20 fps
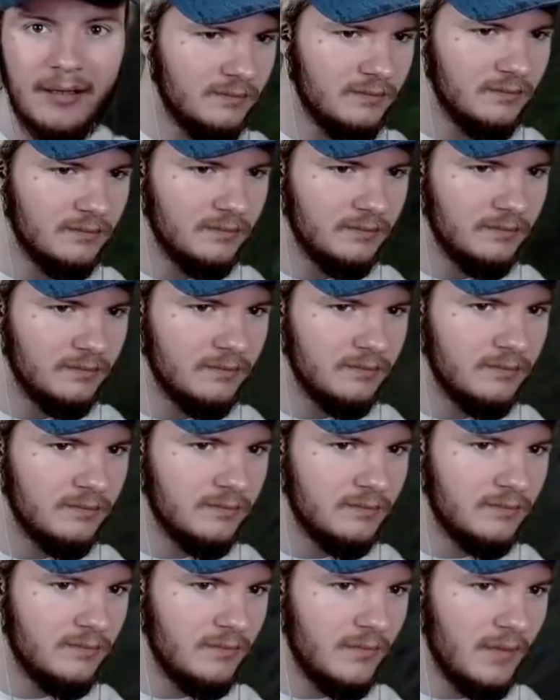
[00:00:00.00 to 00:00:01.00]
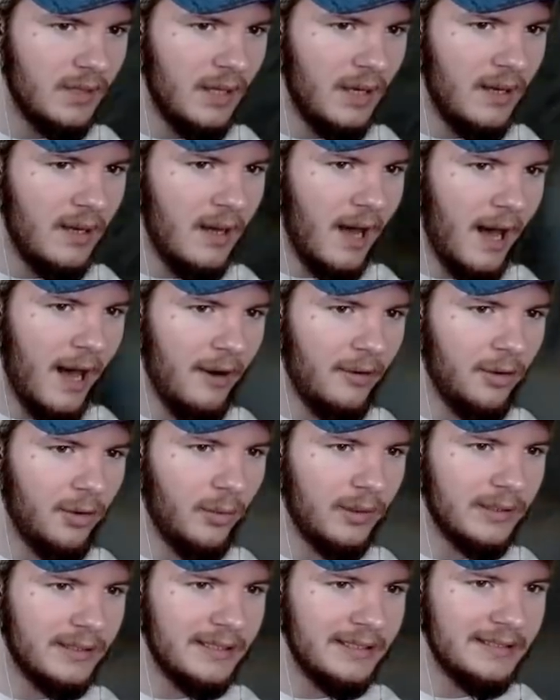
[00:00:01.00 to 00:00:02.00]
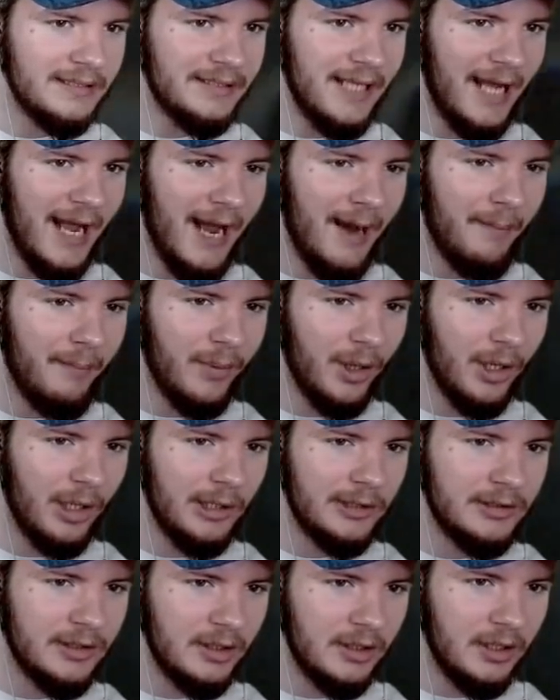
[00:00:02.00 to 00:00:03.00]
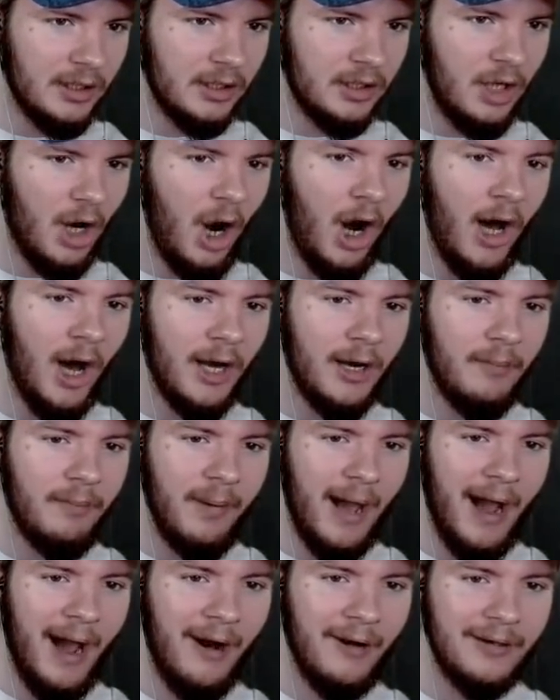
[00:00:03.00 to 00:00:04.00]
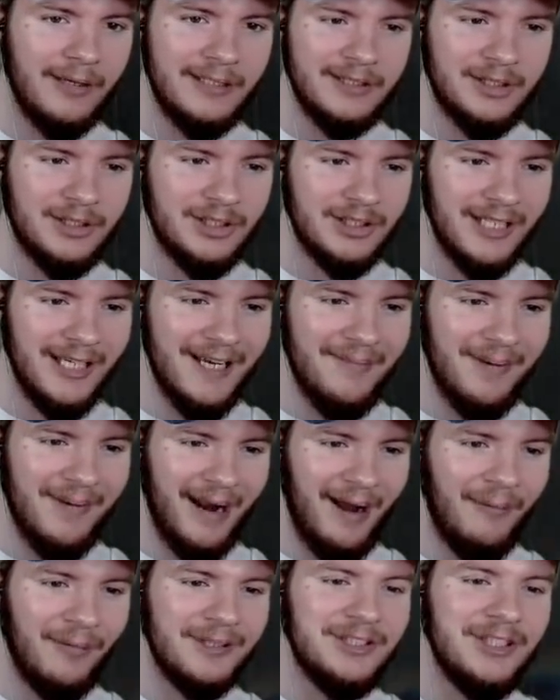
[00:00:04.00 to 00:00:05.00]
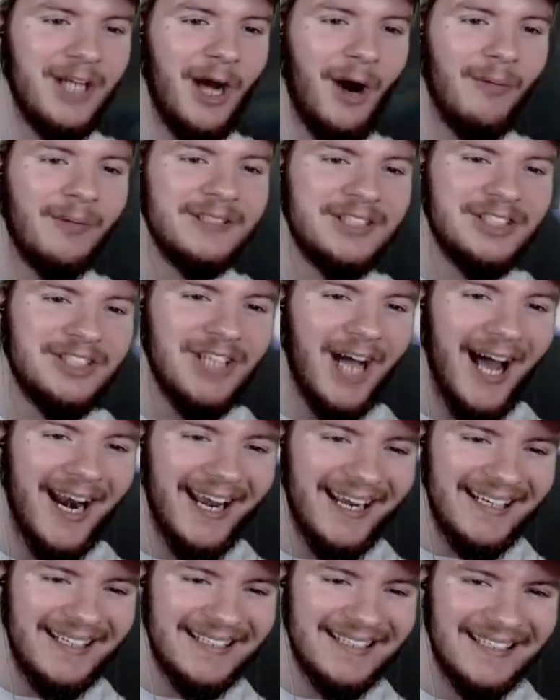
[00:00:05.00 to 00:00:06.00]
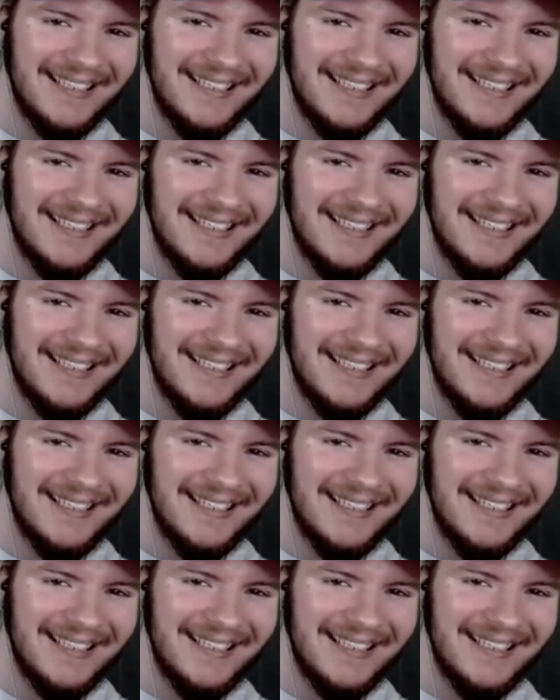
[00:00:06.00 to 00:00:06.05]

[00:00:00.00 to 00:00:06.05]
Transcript: Hmm. I don't know what these damn birds are cawing about and shit, but I wish y'all would shut it!